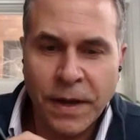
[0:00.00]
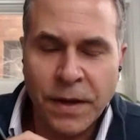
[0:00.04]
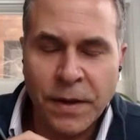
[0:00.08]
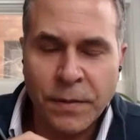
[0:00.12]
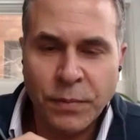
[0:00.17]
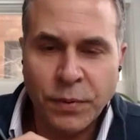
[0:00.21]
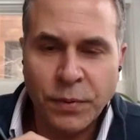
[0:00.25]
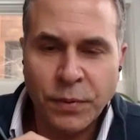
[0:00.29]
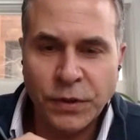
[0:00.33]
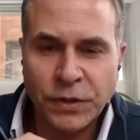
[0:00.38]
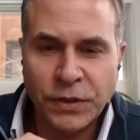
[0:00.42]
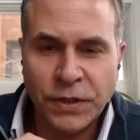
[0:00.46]
I
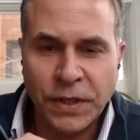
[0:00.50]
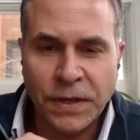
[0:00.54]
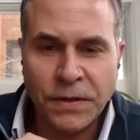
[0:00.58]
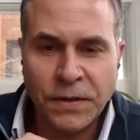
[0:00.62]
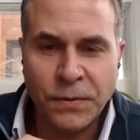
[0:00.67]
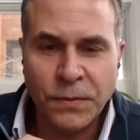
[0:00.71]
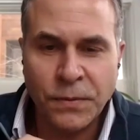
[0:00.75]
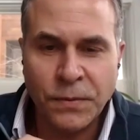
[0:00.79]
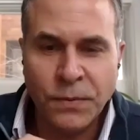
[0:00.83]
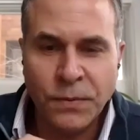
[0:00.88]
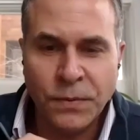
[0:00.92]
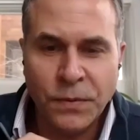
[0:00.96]
appreciate
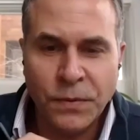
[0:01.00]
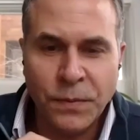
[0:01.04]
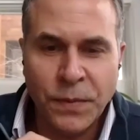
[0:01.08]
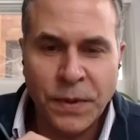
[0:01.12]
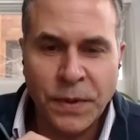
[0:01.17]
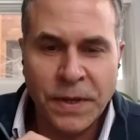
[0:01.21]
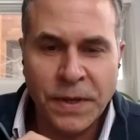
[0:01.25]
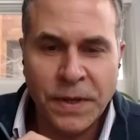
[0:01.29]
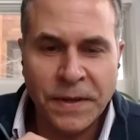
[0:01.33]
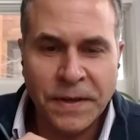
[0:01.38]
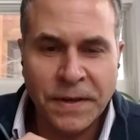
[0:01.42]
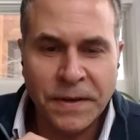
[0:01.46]
you you
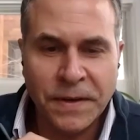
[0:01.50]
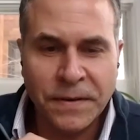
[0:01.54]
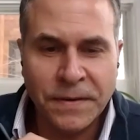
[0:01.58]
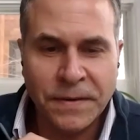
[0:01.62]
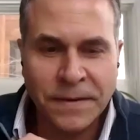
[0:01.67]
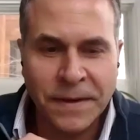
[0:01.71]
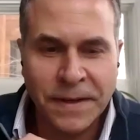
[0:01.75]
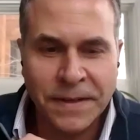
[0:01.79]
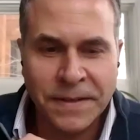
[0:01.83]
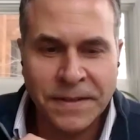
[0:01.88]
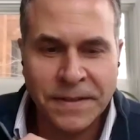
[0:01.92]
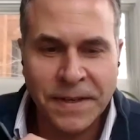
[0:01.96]
being here
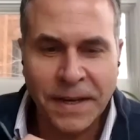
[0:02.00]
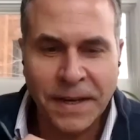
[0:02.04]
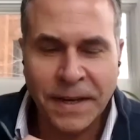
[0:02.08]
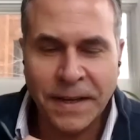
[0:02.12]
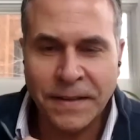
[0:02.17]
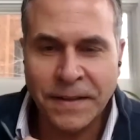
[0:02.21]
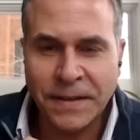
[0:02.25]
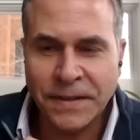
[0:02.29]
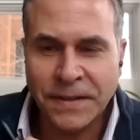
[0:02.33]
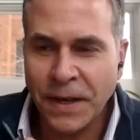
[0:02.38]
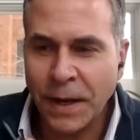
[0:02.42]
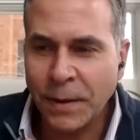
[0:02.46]
and, and, taking
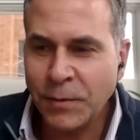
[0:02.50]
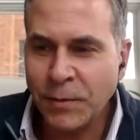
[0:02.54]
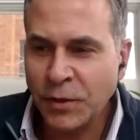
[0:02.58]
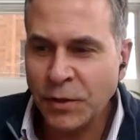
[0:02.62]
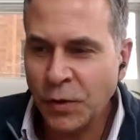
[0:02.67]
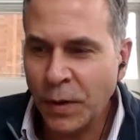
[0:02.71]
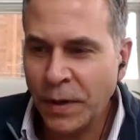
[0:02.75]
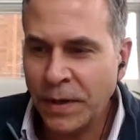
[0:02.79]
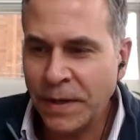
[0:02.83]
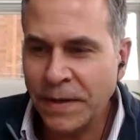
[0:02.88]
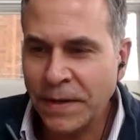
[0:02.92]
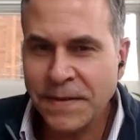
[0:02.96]
the time to
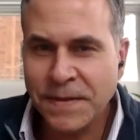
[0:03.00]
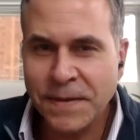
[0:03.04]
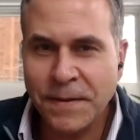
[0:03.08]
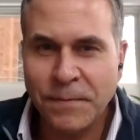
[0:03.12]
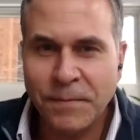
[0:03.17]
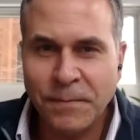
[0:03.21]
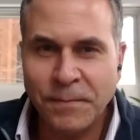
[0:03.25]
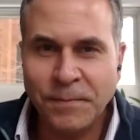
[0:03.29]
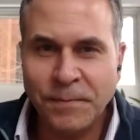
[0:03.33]
join us.